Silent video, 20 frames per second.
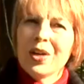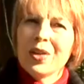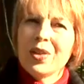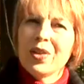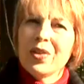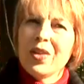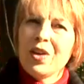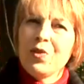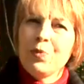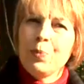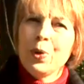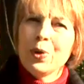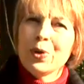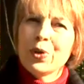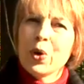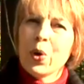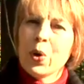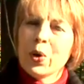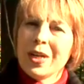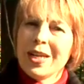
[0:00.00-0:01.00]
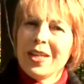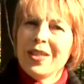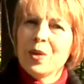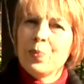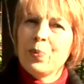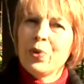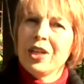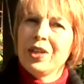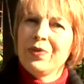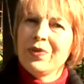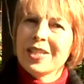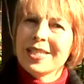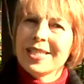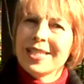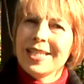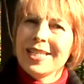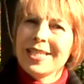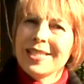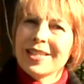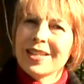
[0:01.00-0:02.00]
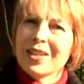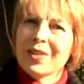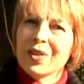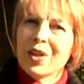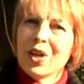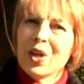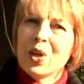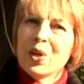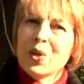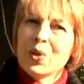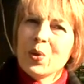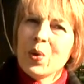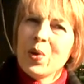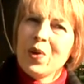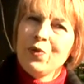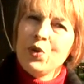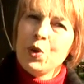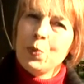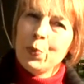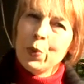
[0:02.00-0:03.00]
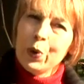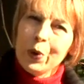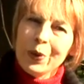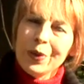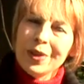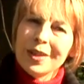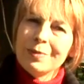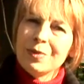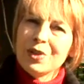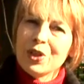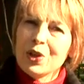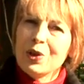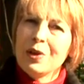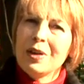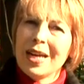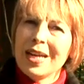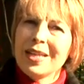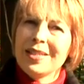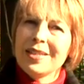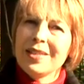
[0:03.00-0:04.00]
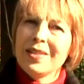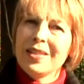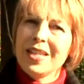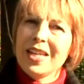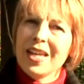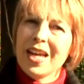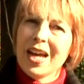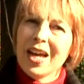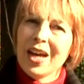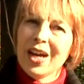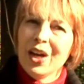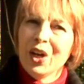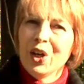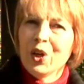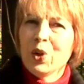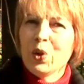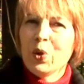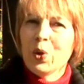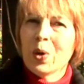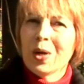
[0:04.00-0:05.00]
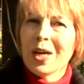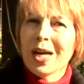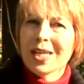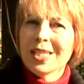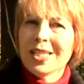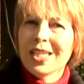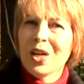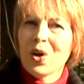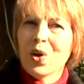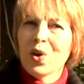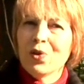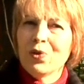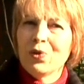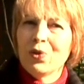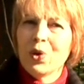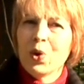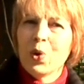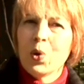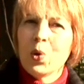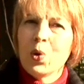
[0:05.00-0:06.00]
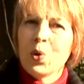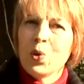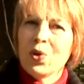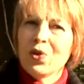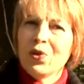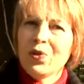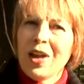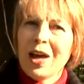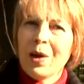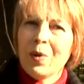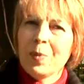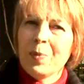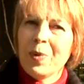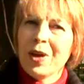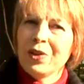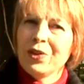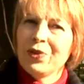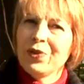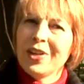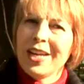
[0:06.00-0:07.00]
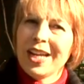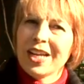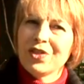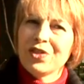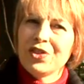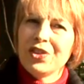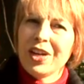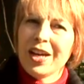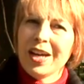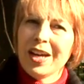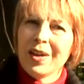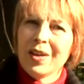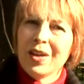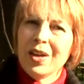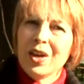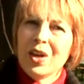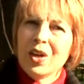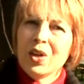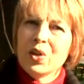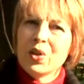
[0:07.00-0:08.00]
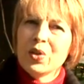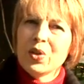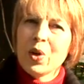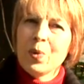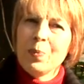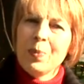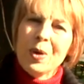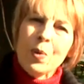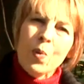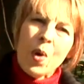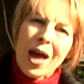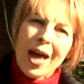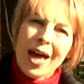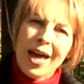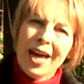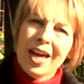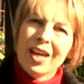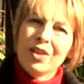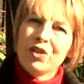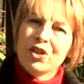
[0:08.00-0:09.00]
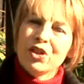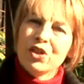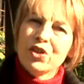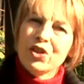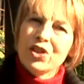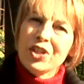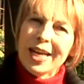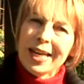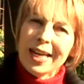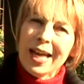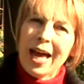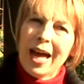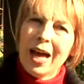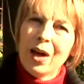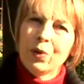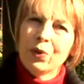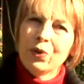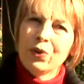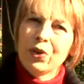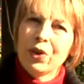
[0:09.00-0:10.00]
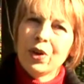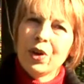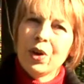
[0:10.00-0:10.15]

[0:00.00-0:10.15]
that they've put on in the previous season. So if you prune them too late in the year, you're cutting off all the flower buds for next year. So beware and just check out